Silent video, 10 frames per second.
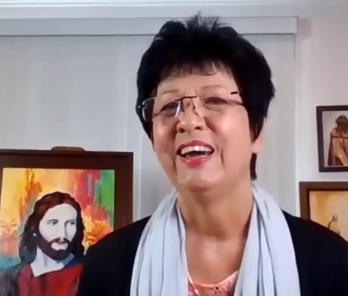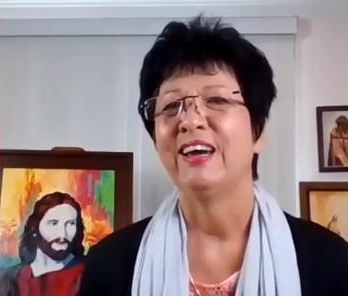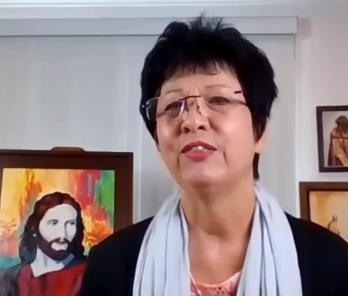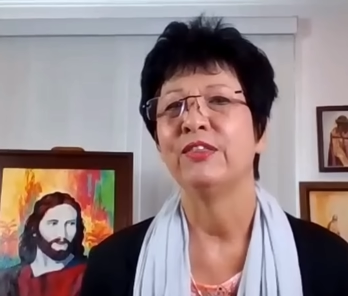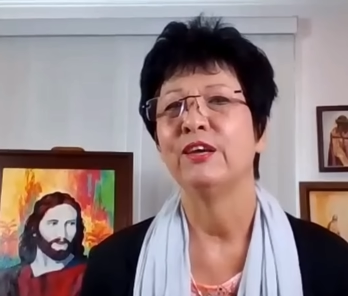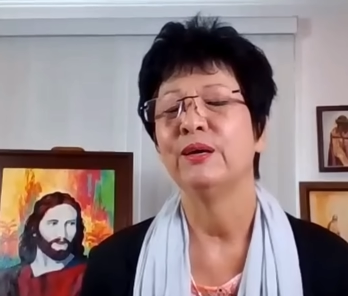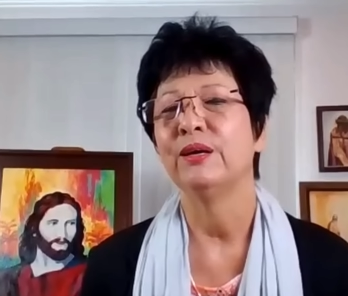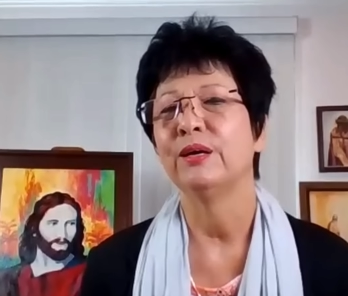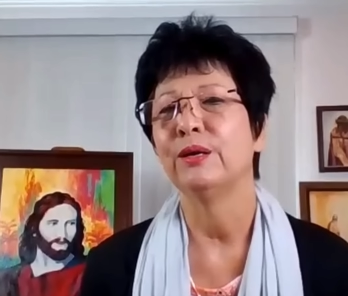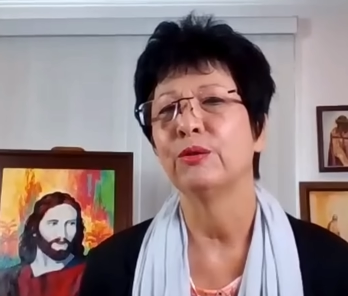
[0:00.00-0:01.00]
Speaker 1: And then
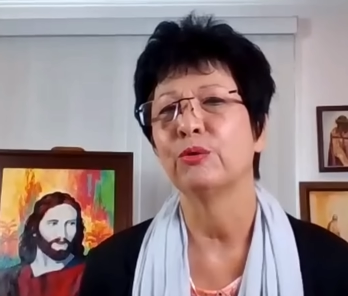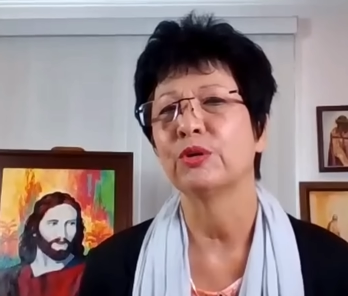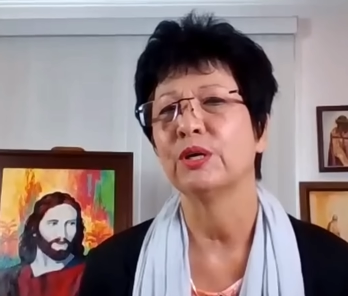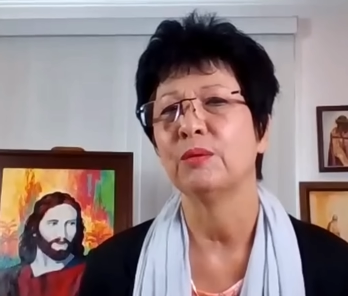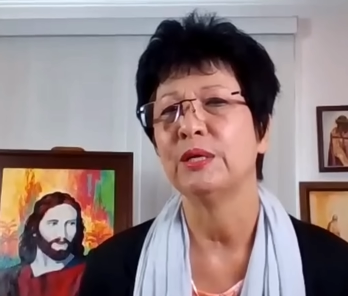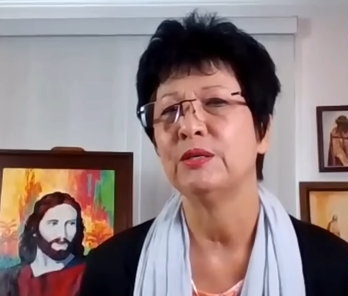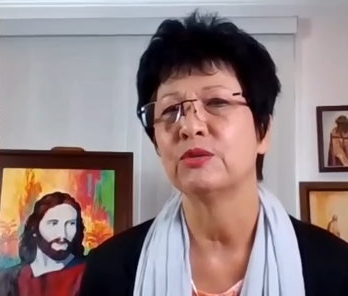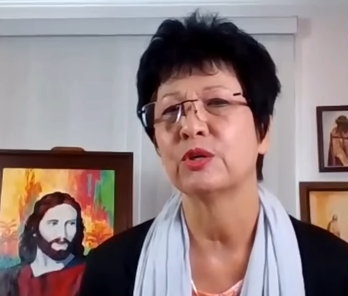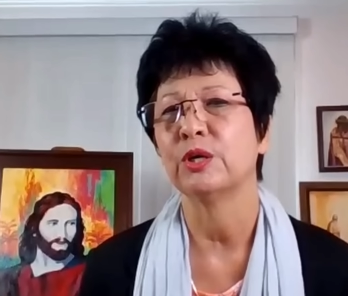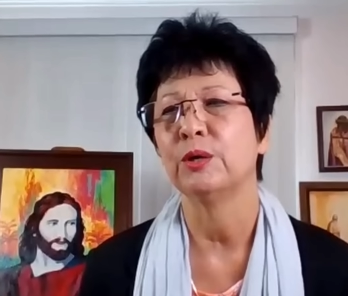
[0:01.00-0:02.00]
another time he's
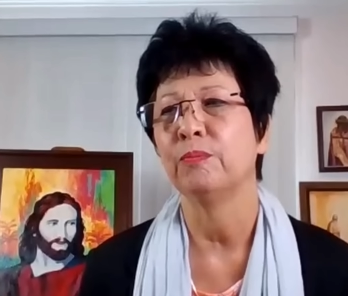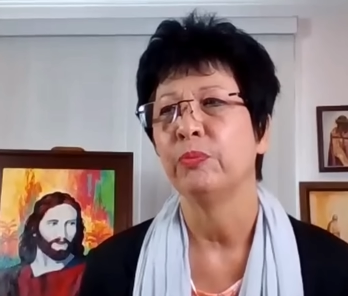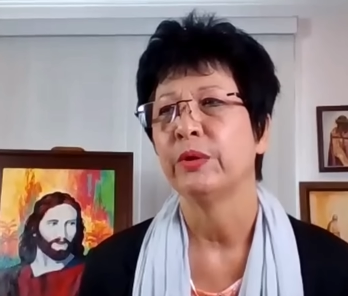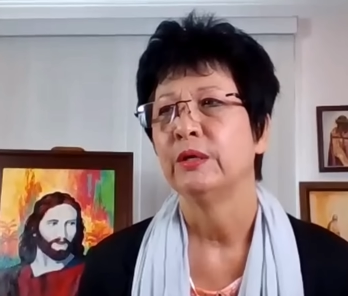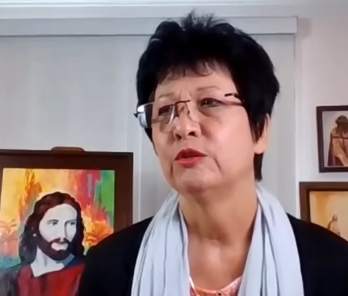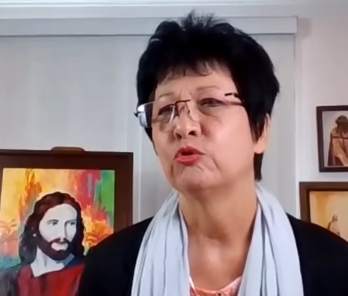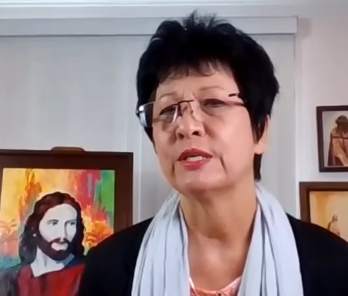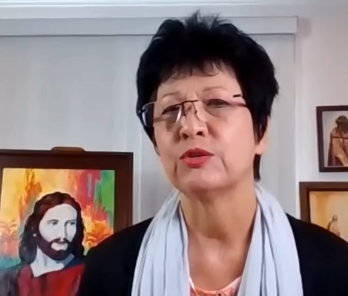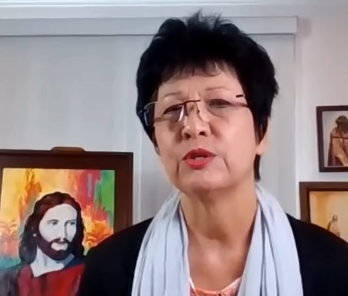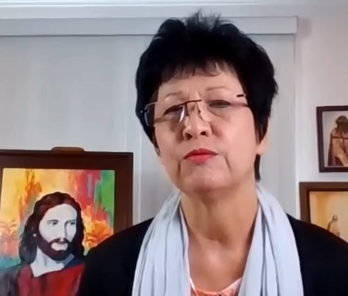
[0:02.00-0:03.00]
come
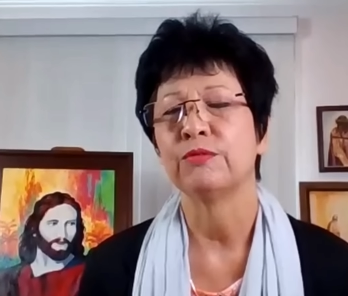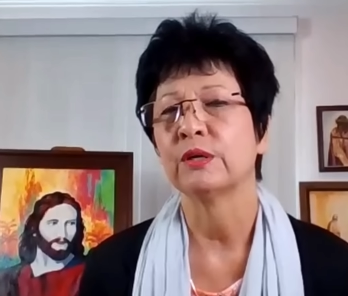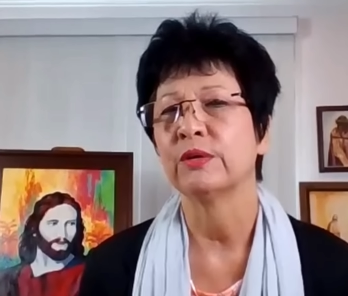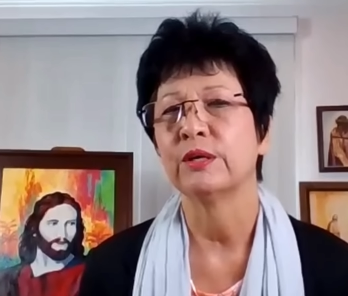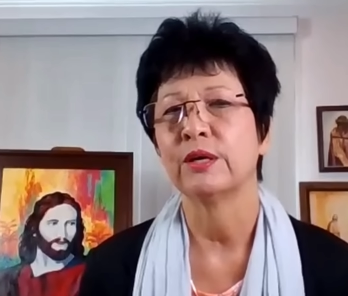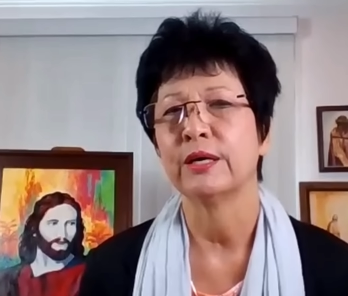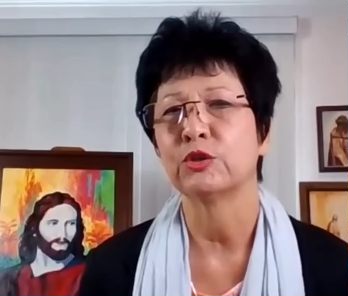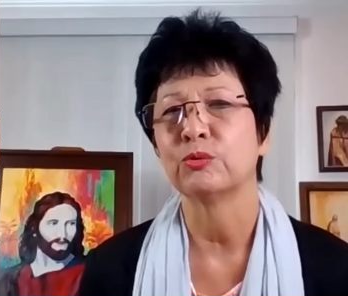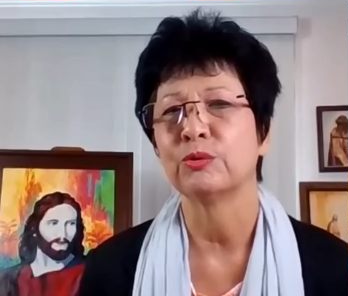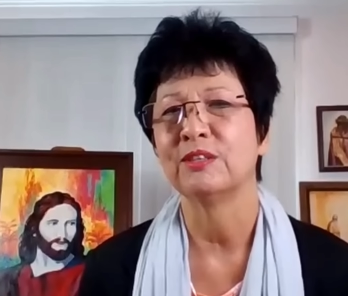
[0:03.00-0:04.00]
dressed in very
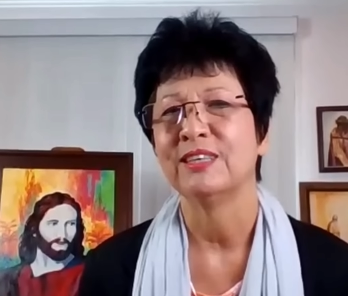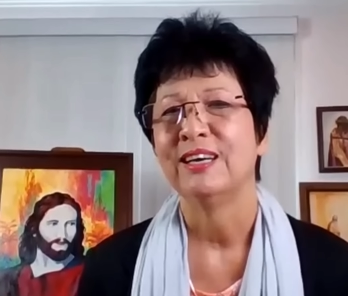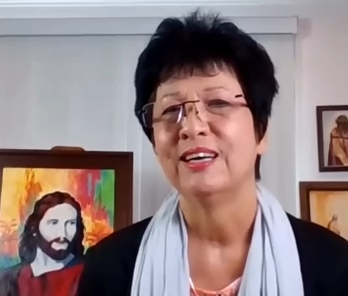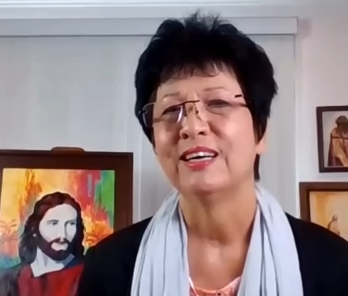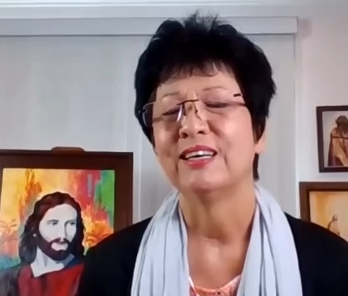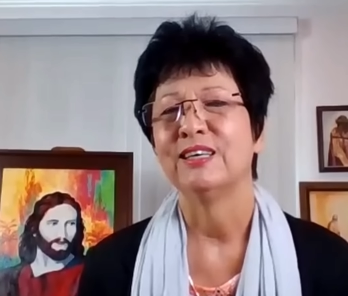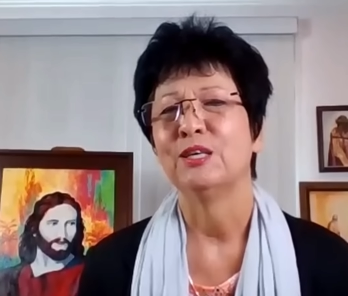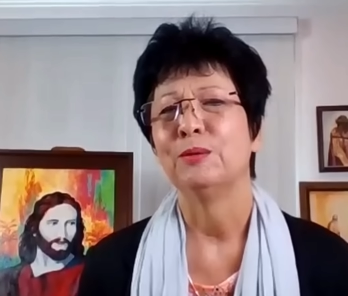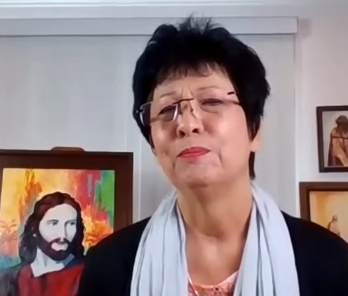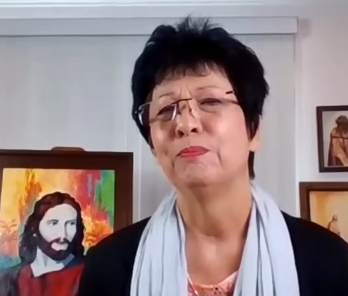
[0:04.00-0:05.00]
casual
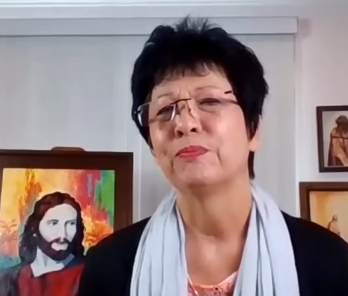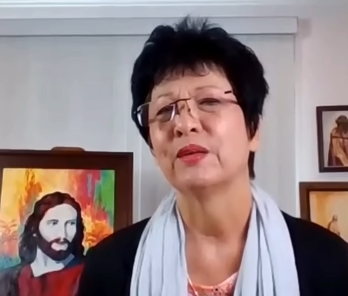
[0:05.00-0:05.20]
and